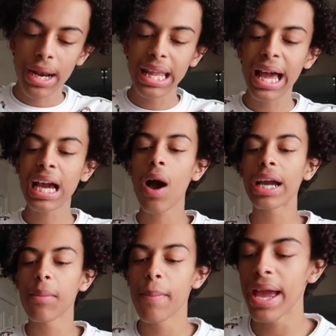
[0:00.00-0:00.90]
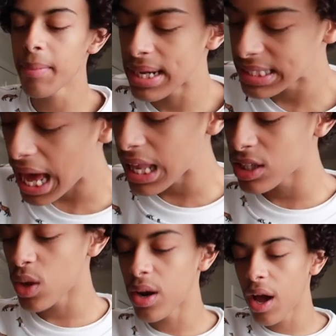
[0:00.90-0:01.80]
I like how I can make my salad
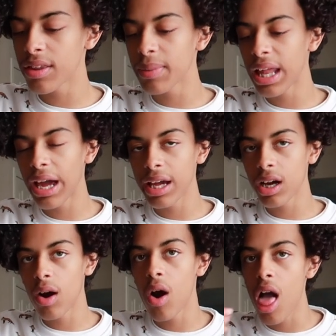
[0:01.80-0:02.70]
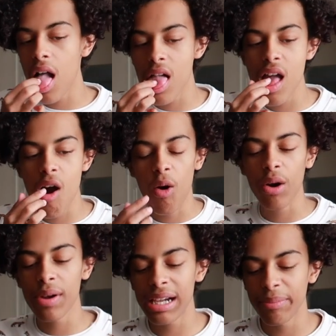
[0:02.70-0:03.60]
so I don't have to be like, uh, and
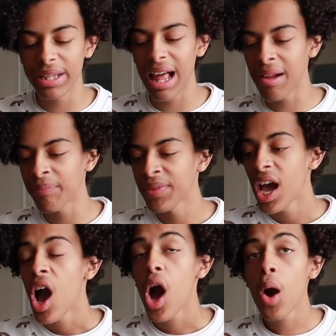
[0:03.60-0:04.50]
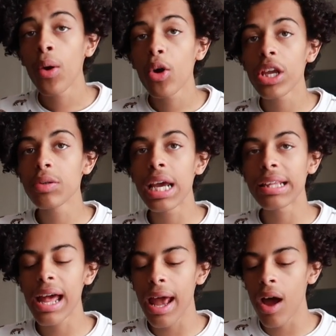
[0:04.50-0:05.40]
order it and be like, oh no, can you take
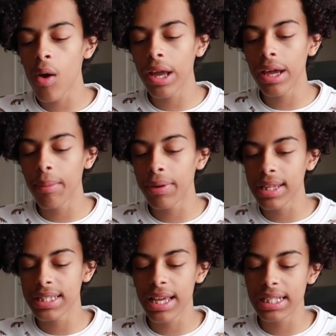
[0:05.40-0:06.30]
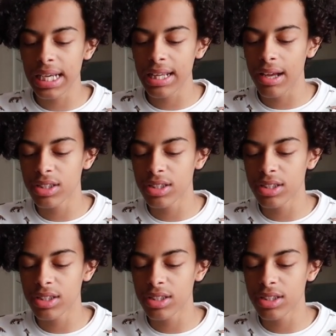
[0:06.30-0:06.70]
that out and put this in and take that?